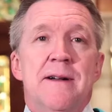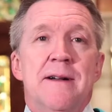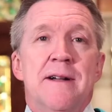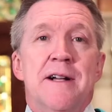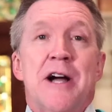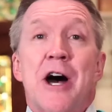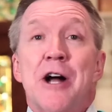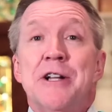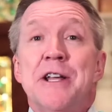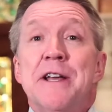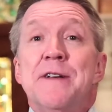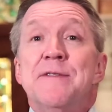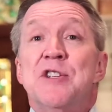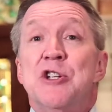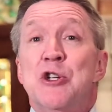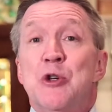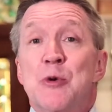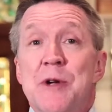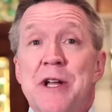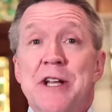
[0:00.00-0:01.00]
God gives
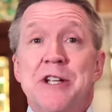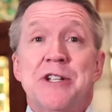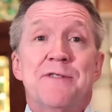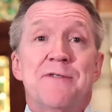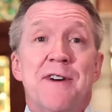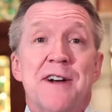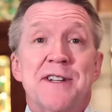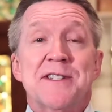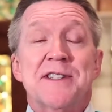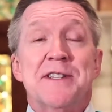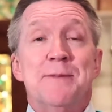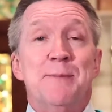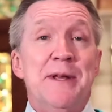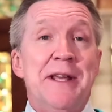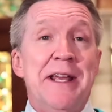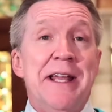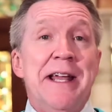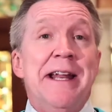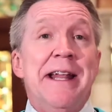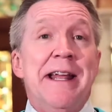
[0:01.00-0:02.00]
to each of us the
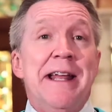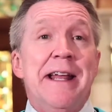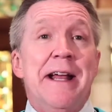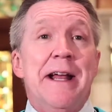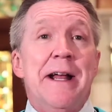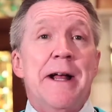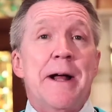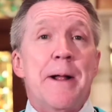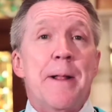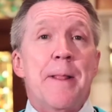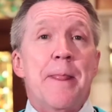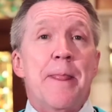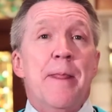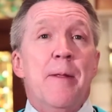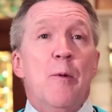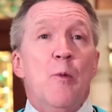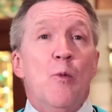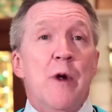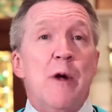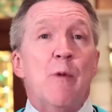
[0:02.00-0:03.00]
beginning
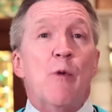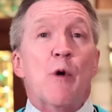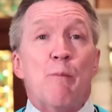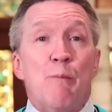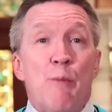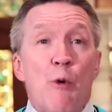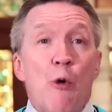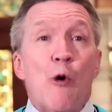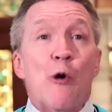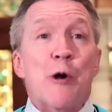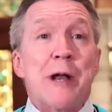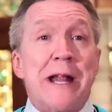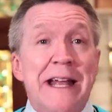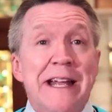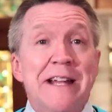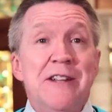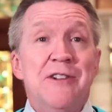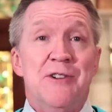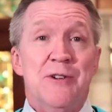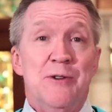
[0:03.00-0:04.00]
we were born
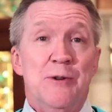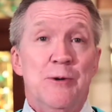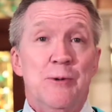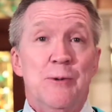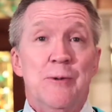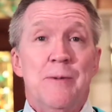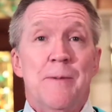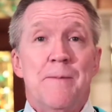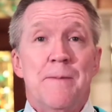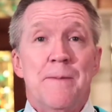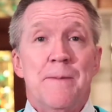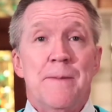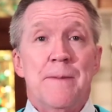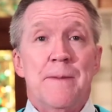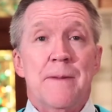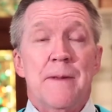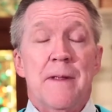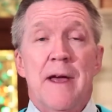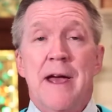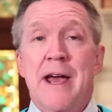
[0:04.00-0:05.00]
into,
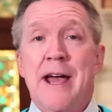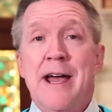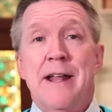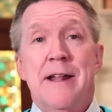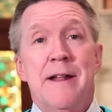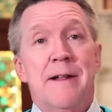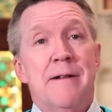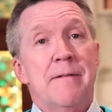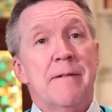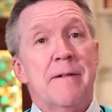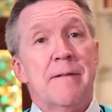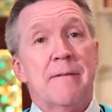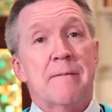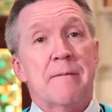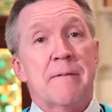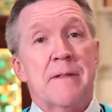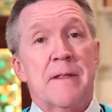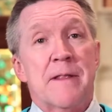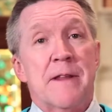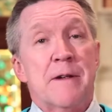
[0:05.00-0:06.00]
and
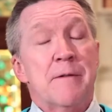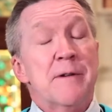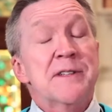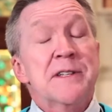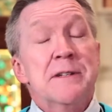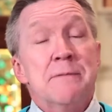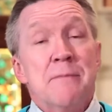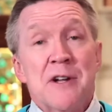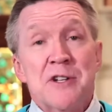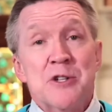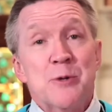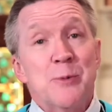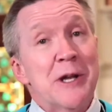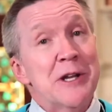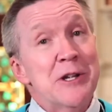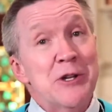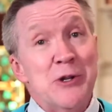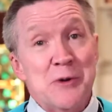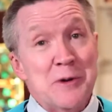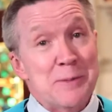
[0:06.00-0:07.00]
there isn't much we
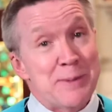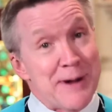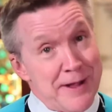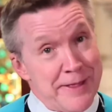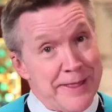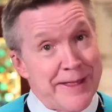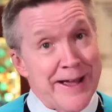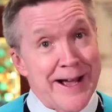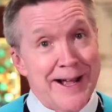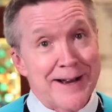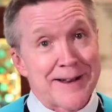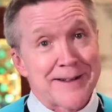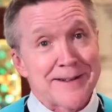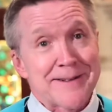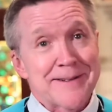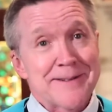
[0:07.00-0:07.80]
can do about that.